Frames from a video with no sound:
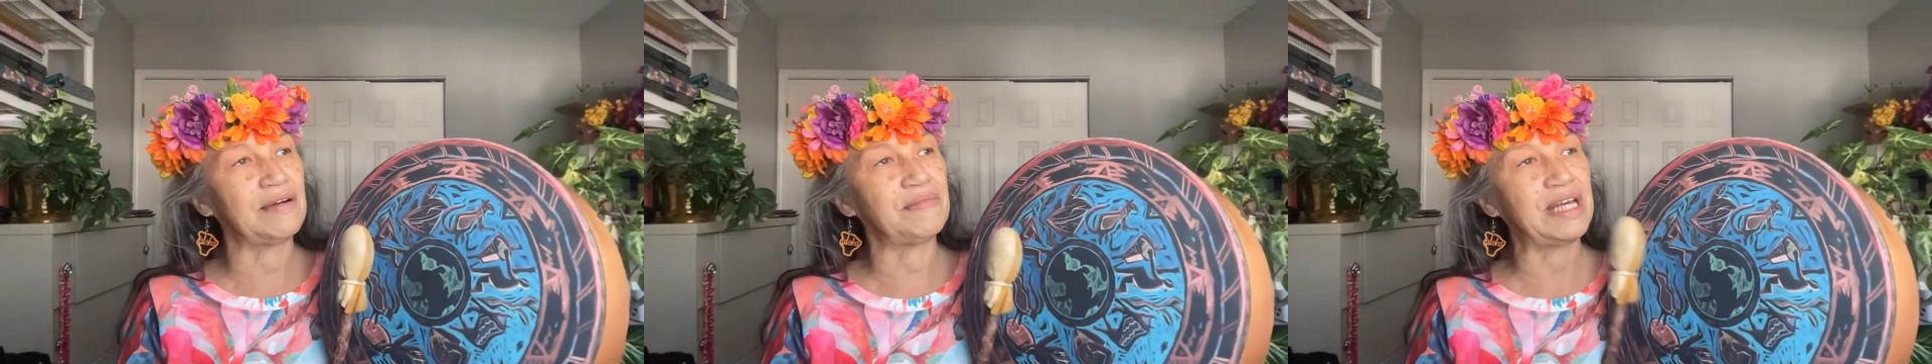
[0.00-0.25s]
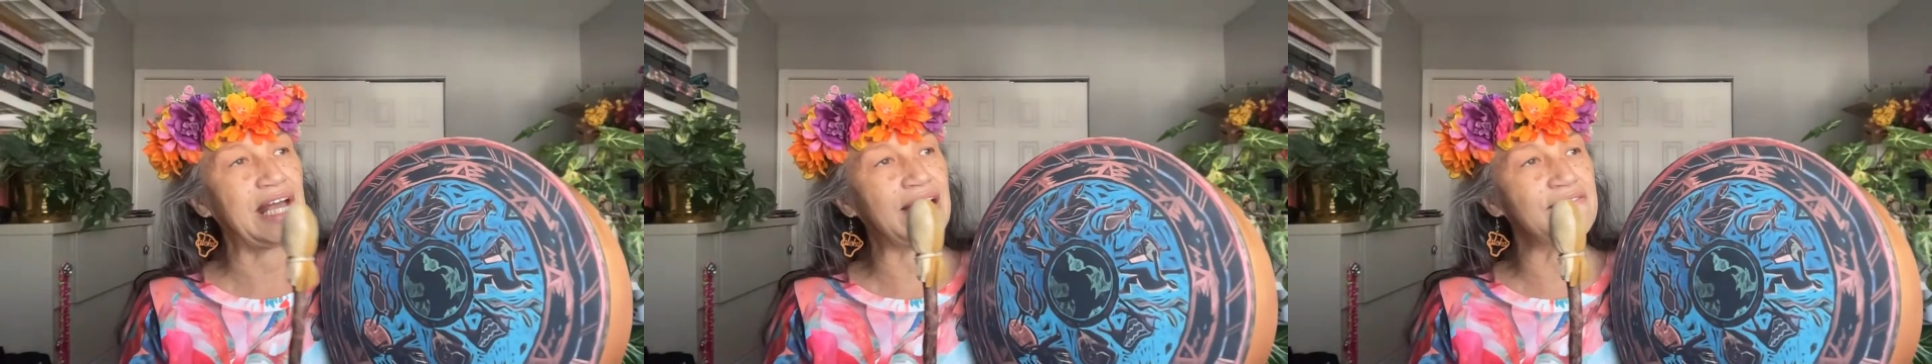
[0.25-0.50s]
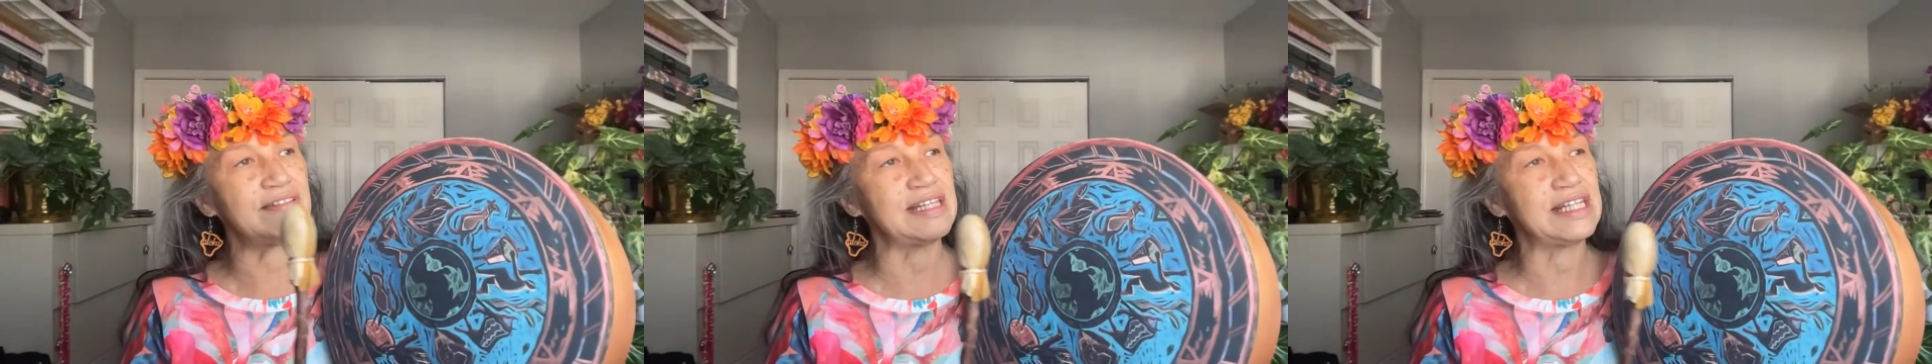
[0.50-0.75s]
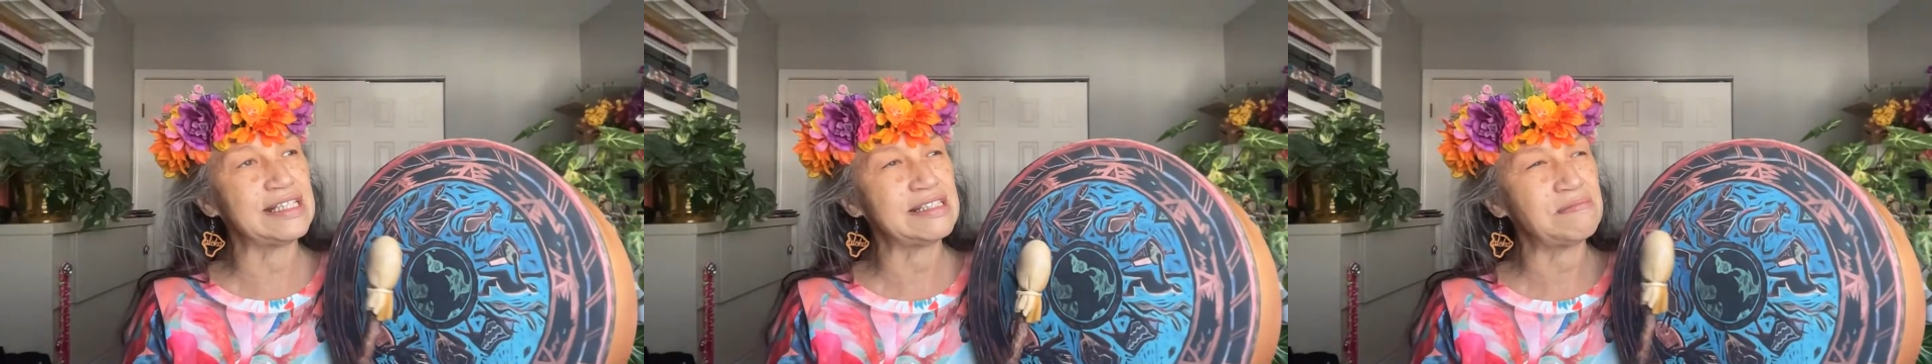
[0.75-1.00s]
They have
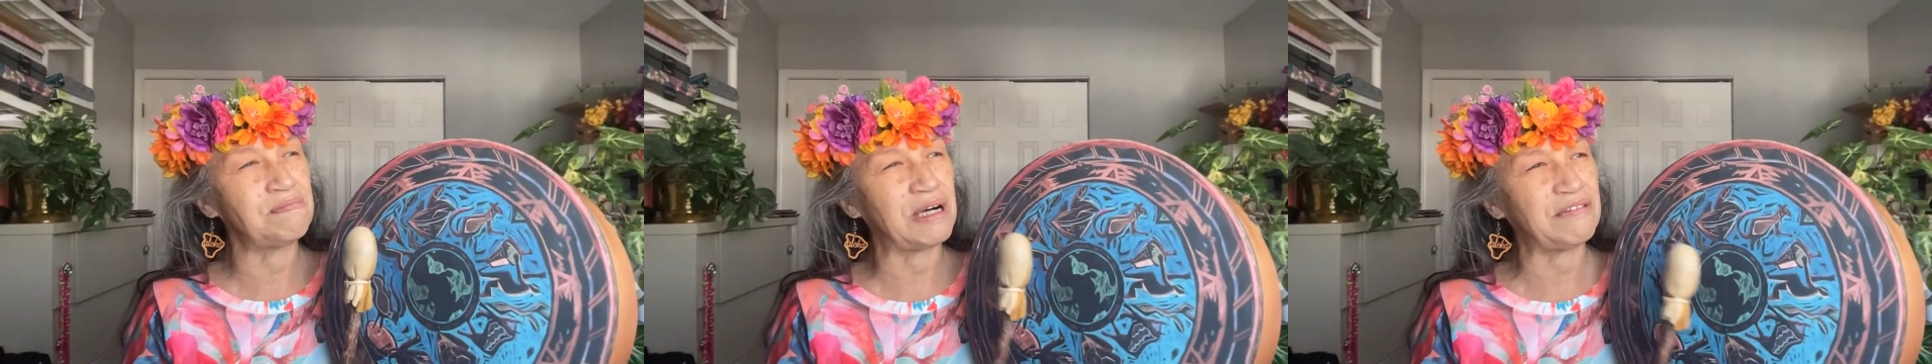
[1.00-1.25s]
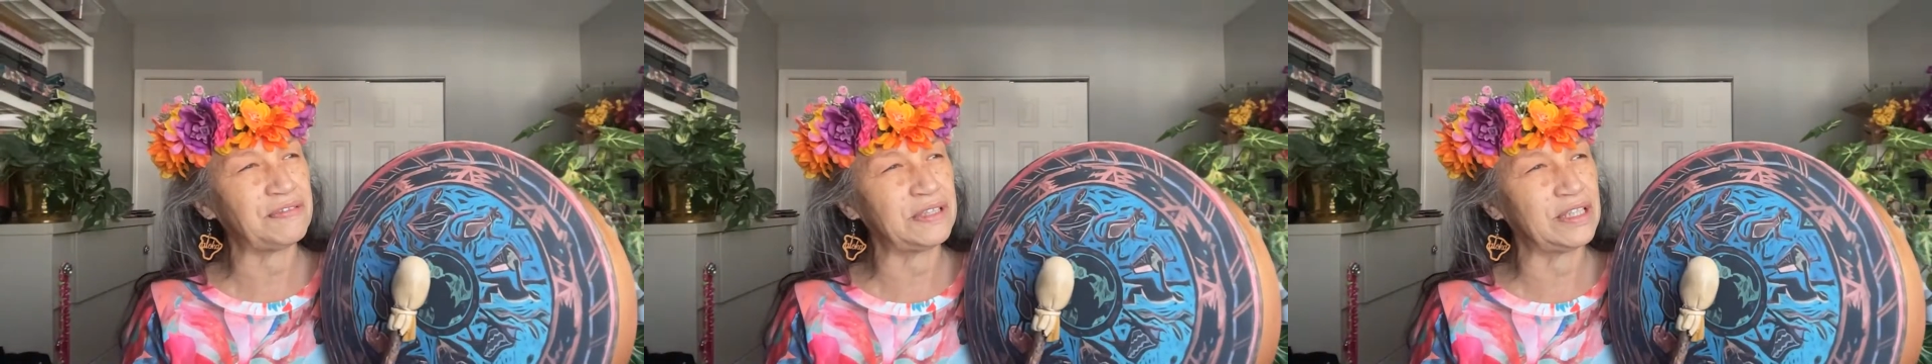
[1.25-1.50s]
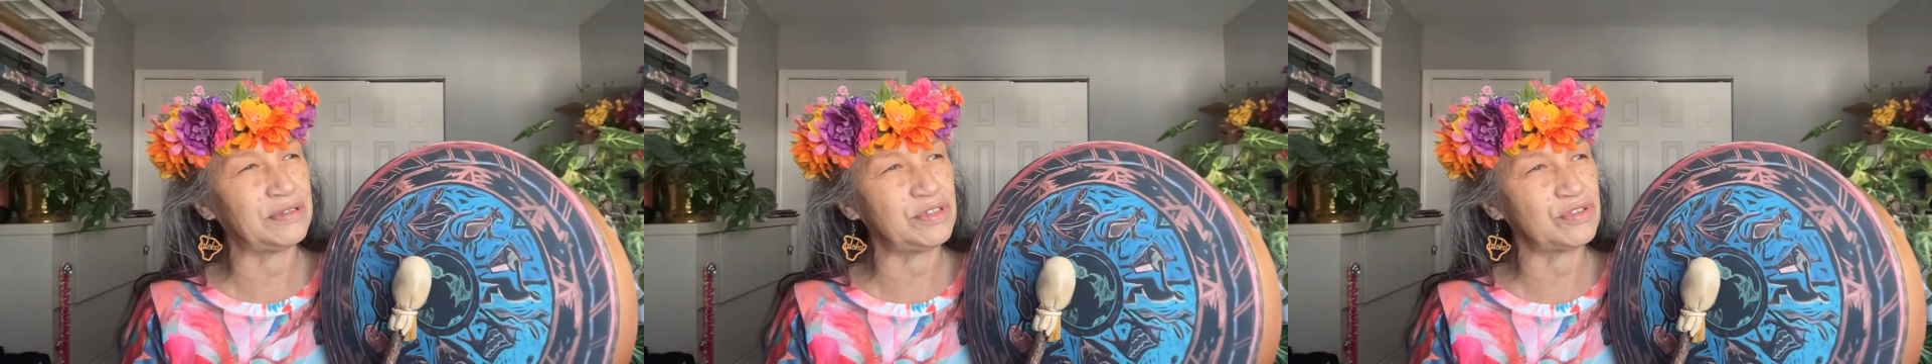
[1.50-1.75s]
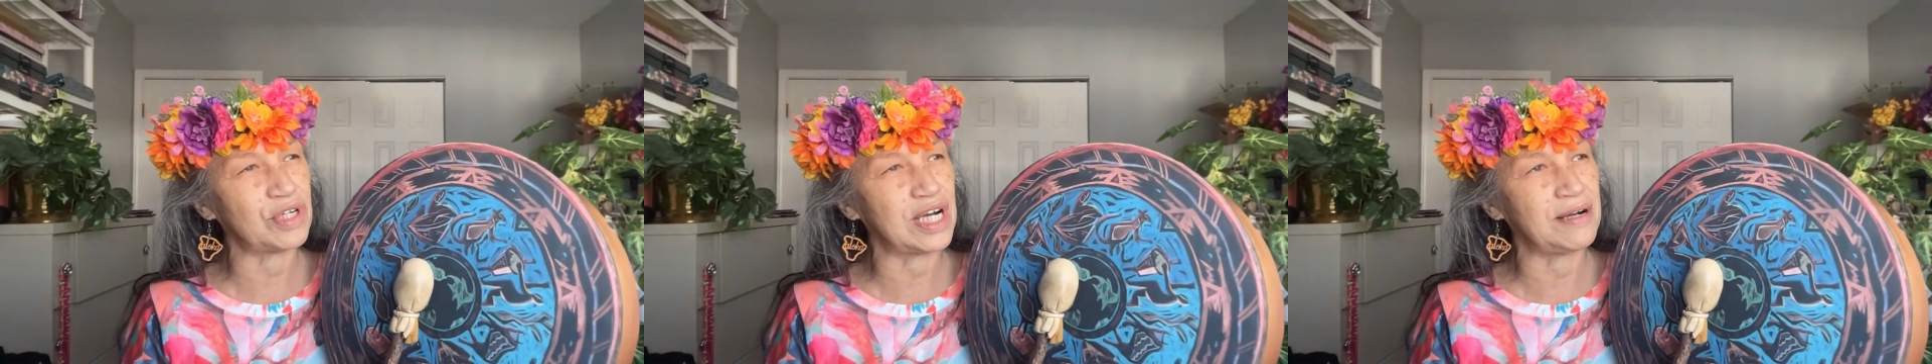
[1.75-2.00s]
this buffalo
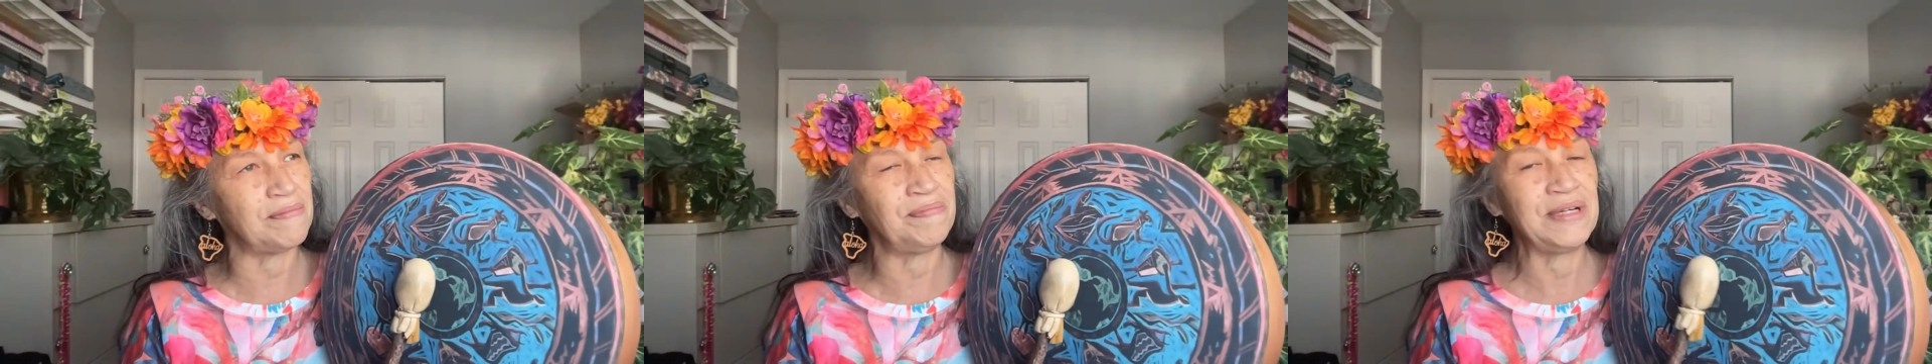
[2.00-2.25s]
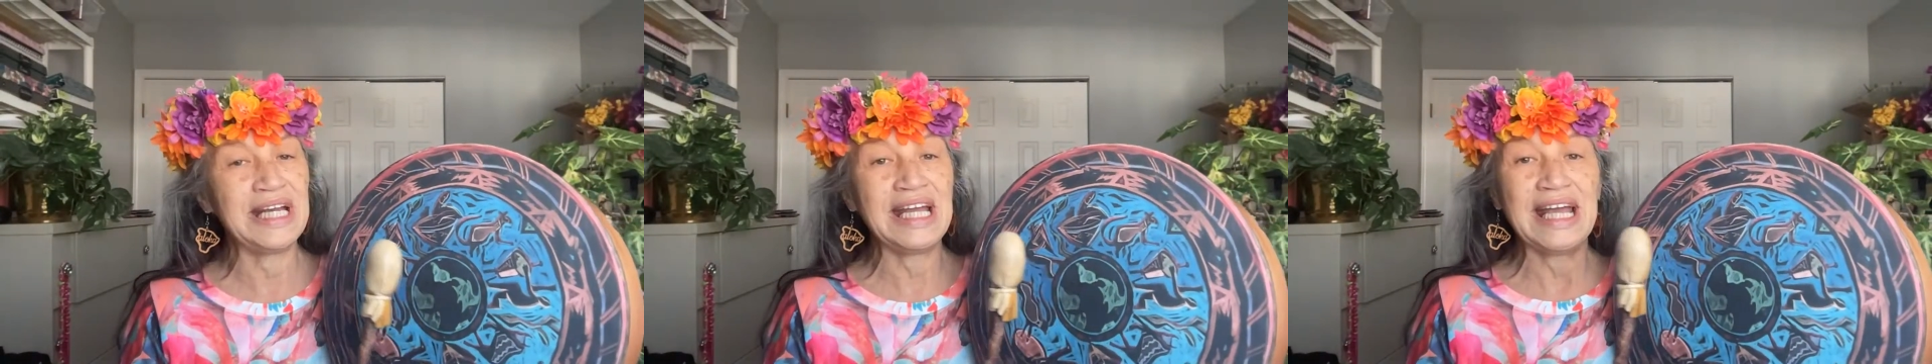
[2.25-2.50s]
drum.